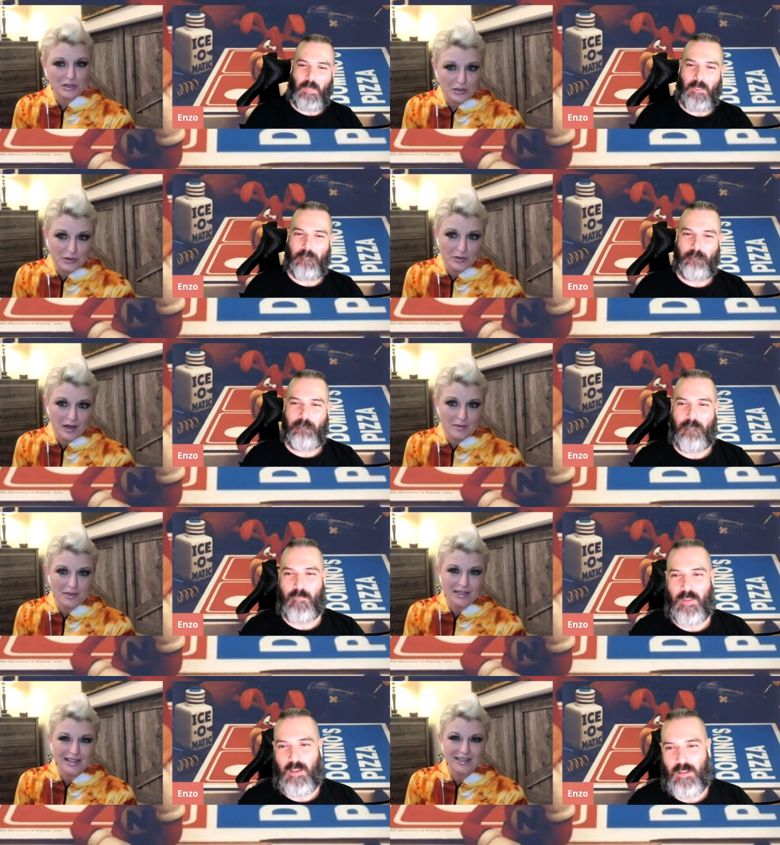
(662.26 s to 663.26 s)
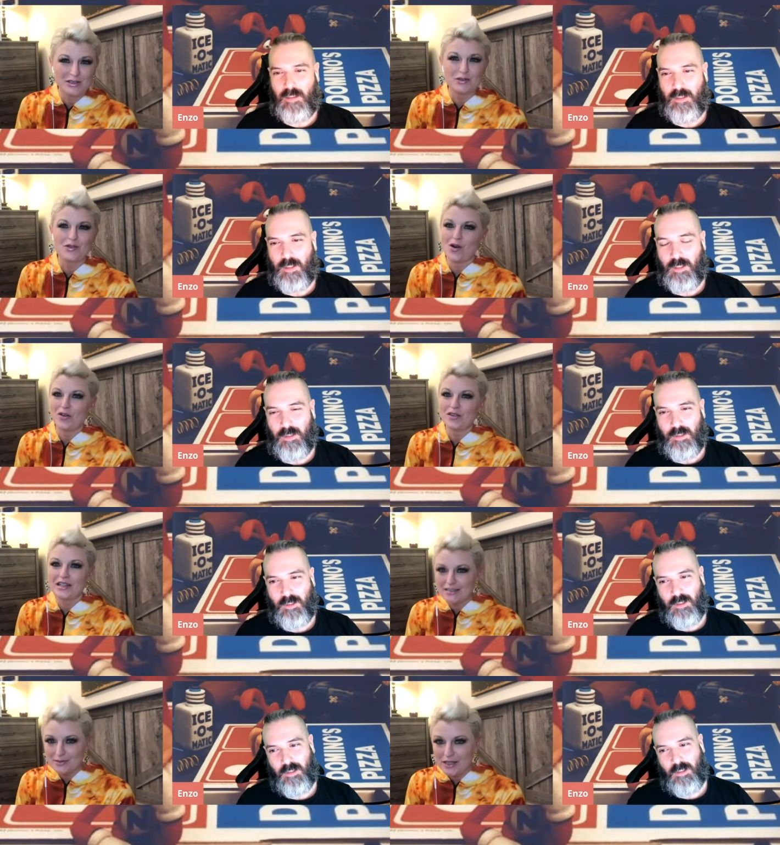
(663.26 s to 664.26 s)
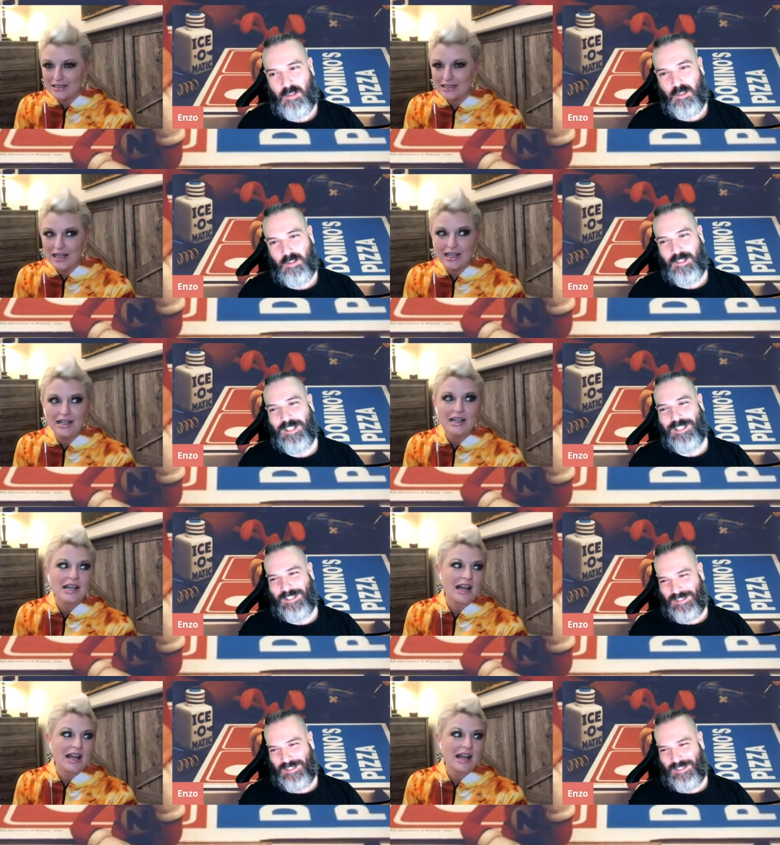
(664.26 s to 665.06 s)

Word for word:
Speaker 1: you, I'm a collector of all things pizza.